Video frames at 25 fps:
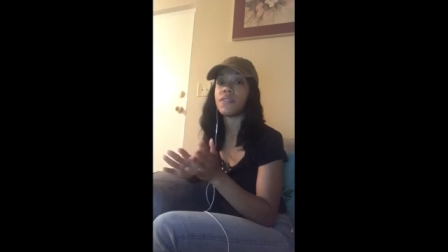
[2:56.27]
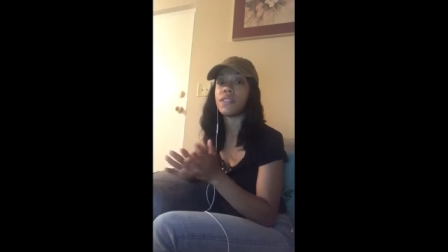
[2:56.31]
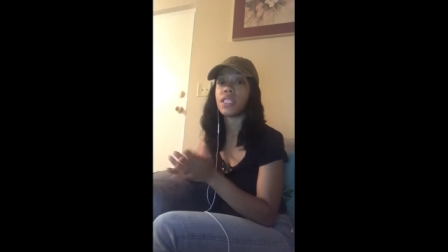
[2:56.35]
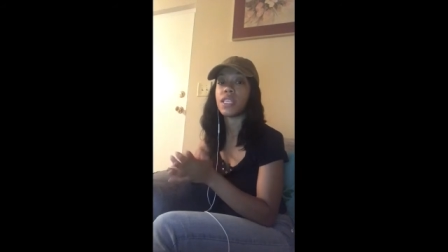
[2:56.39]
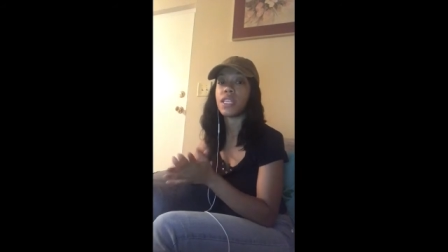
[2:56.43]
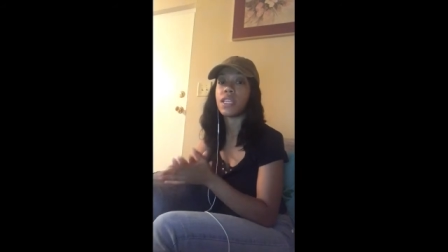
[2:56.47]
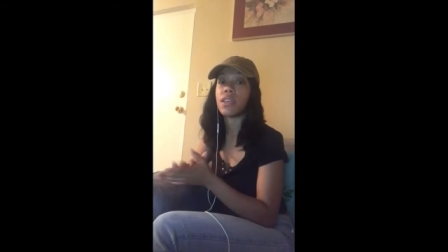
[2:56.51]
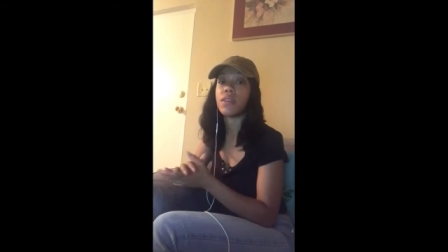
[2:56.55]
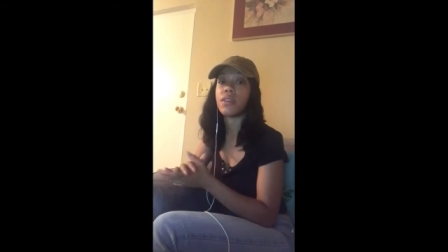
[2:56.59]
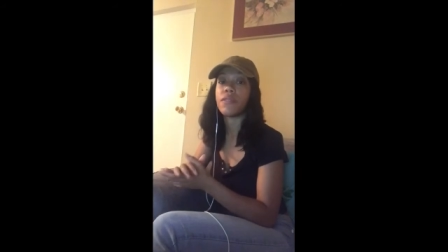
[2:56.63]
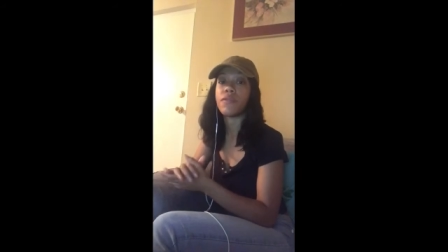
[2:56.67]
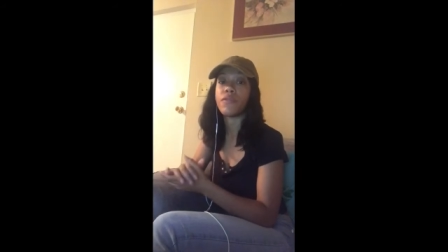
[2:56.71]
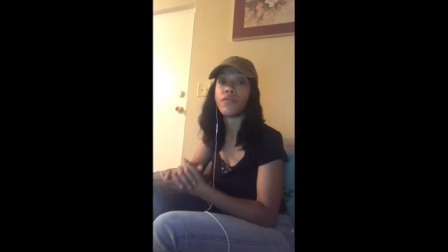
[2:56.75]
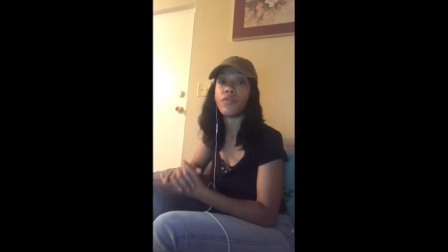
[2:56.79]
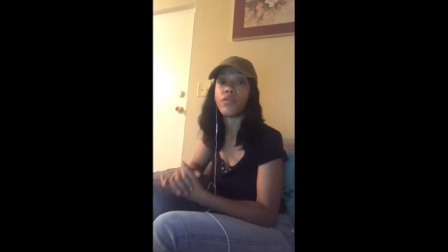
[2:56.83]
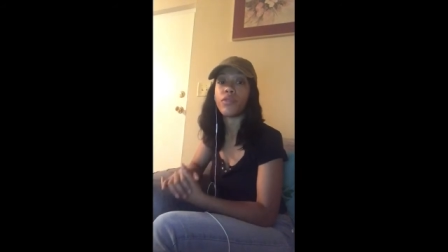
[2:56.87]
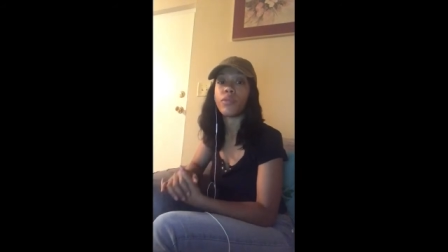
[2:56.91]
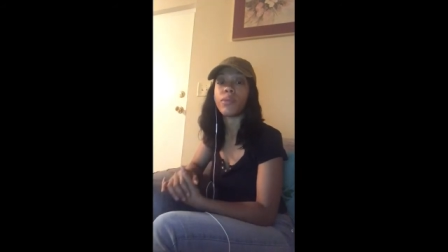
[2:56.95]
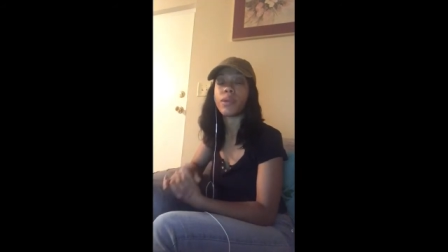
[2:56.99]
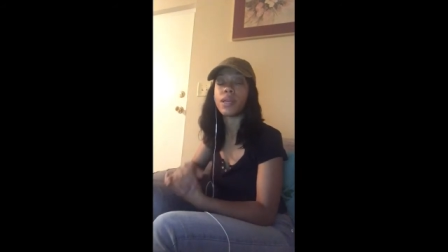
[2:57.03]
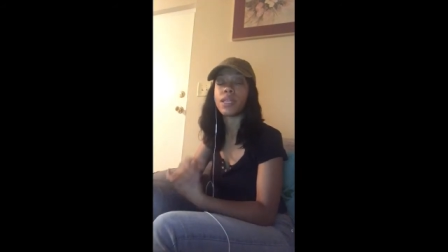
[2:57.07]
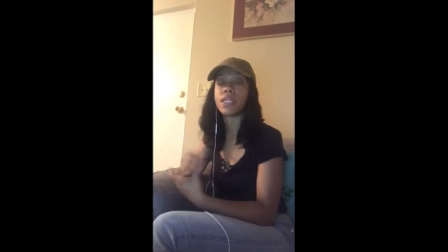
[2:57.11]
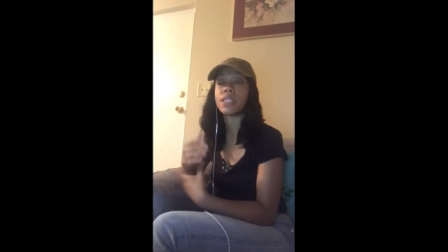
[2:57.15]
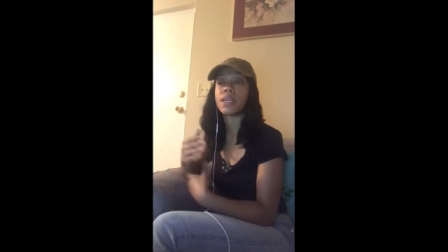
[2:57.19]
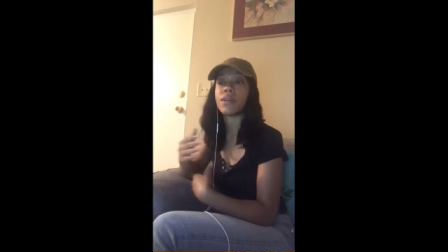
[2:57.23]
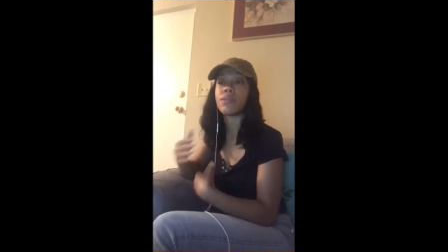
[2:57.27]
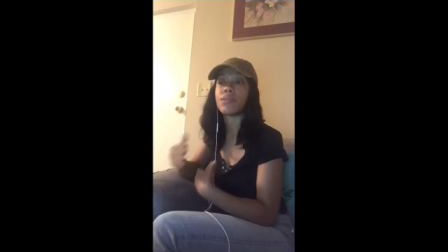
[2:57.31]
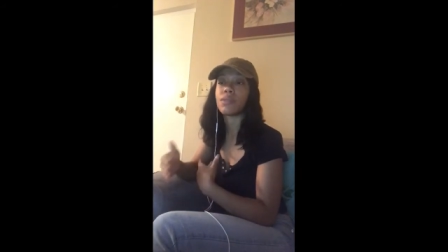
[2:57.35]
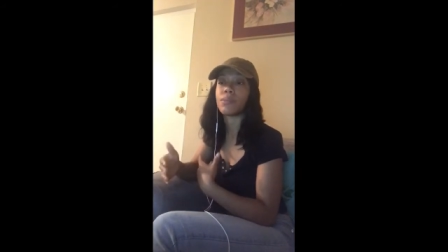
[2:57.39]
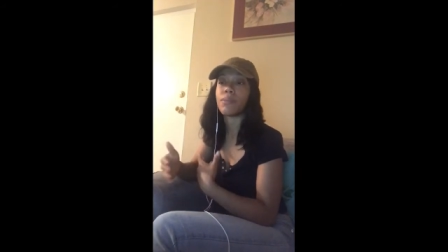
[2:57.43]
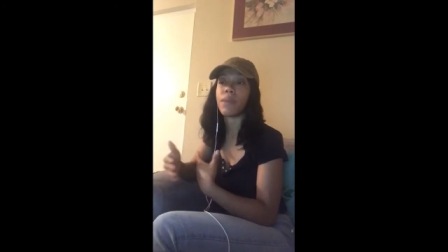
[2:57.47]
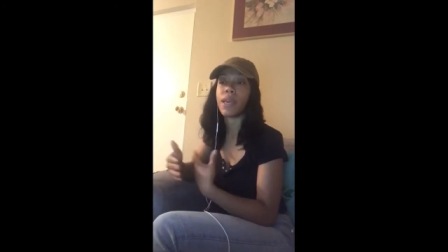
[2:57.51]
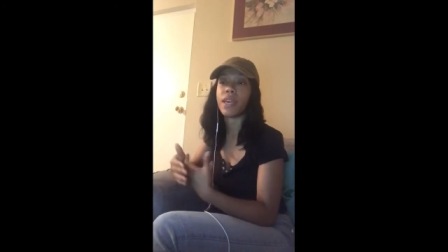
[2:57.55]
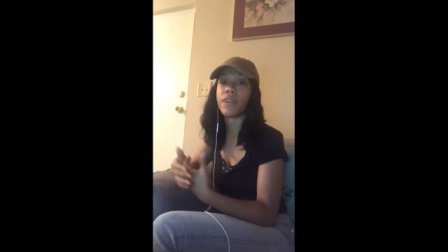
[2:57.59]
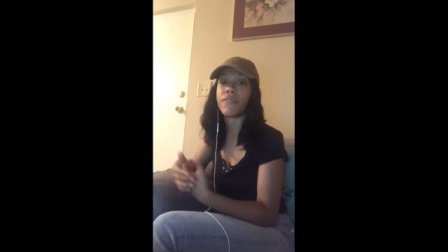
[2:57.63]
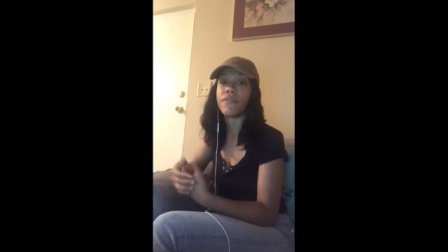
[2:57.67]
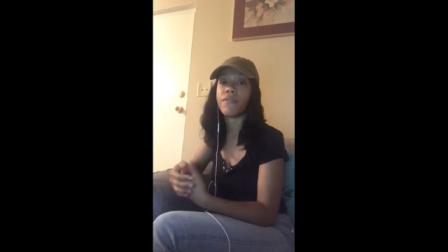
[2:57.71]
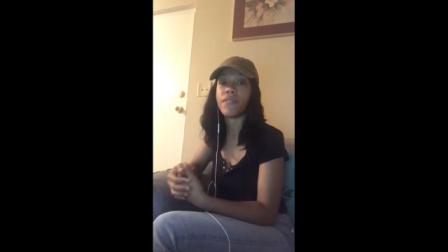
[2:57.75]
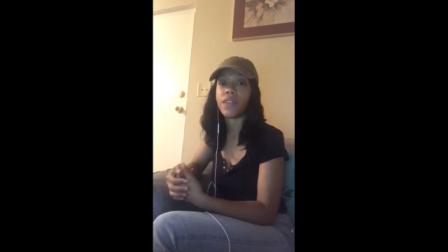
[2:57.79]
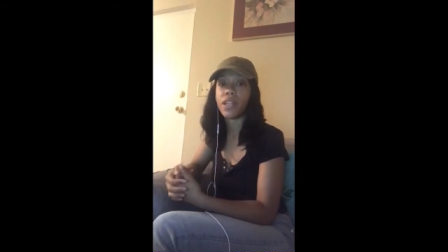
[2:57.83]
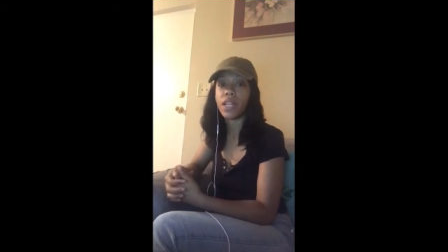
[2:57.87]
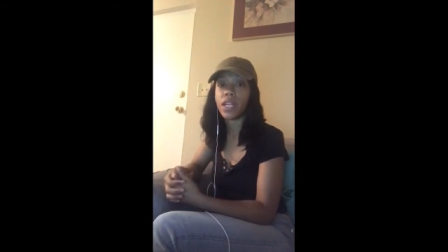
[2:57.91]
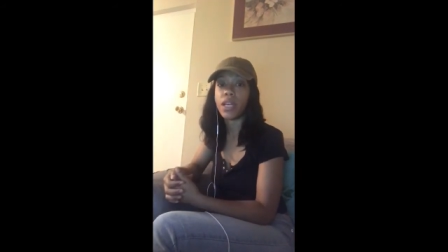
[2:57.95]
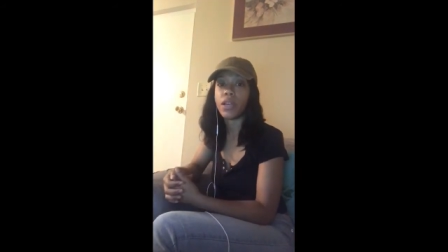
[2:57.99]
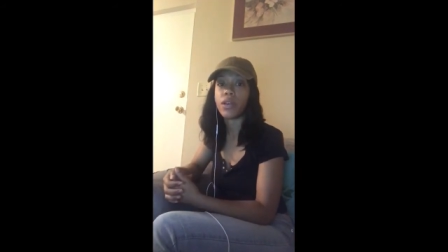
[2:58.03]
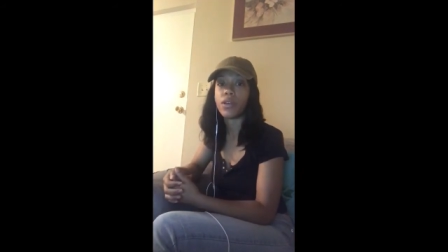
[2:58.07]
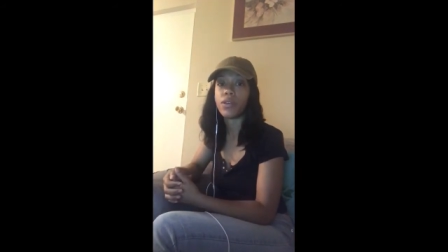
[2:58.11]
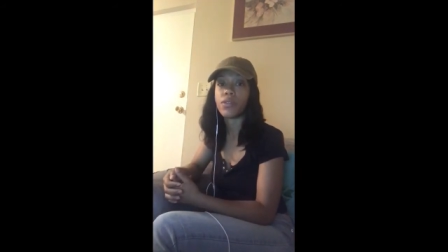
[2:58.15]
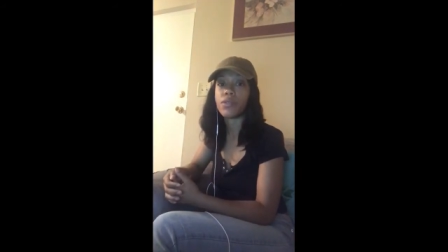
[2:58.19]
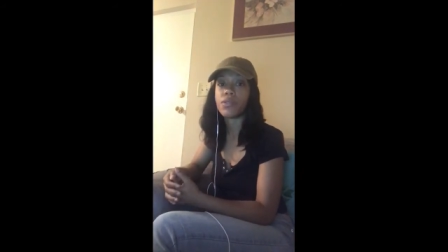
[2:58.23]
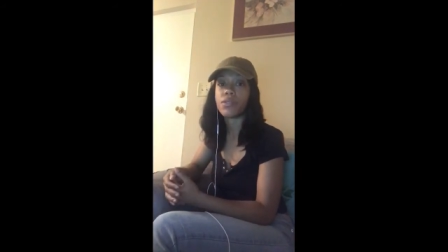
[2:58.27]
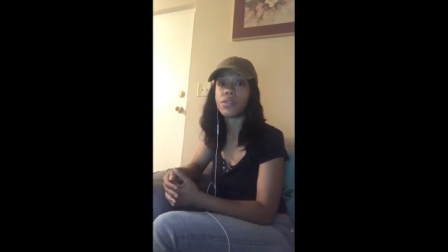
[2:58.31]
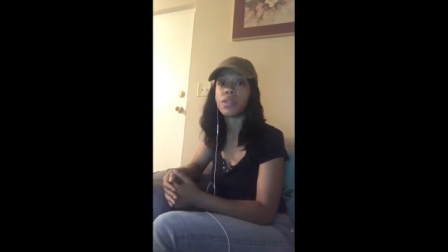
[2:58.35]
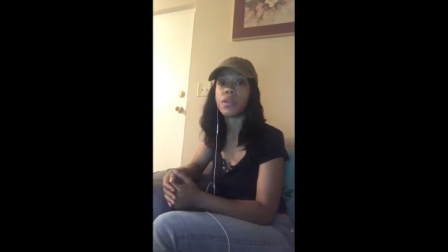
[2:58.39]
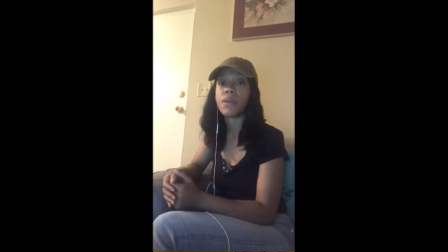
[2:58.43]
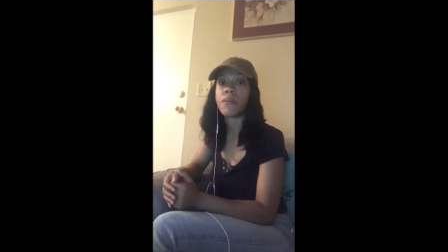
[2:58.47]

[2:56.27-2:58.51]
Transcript: set up for because I was making videos.